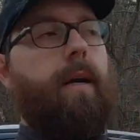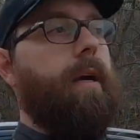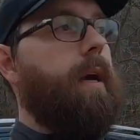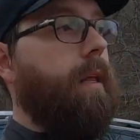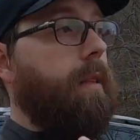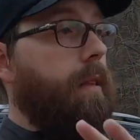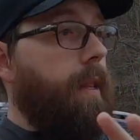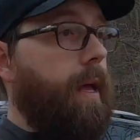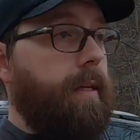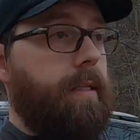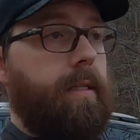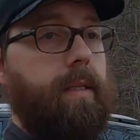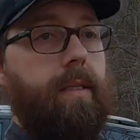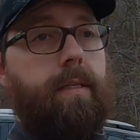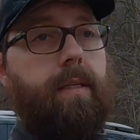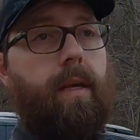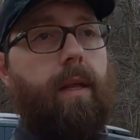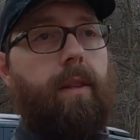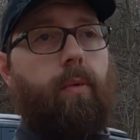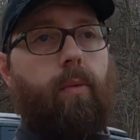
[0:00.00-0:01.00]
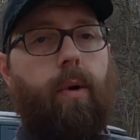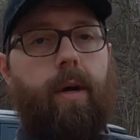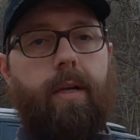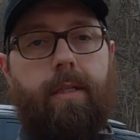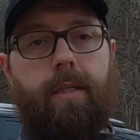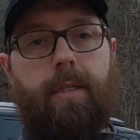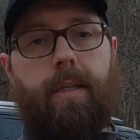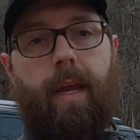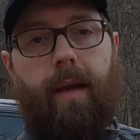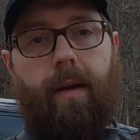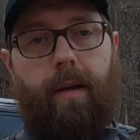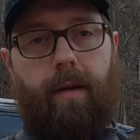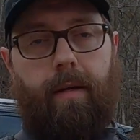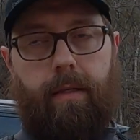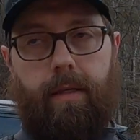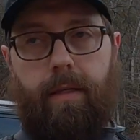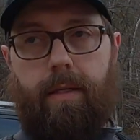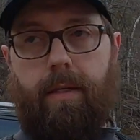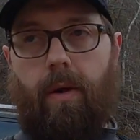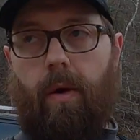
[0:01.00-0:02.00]
unless it's otherwise
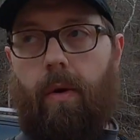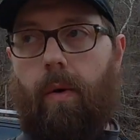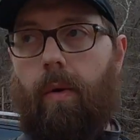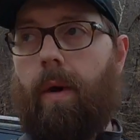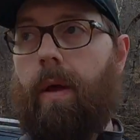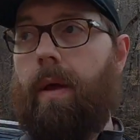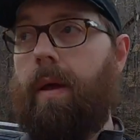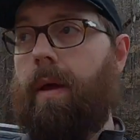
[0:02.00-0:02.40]
stated. So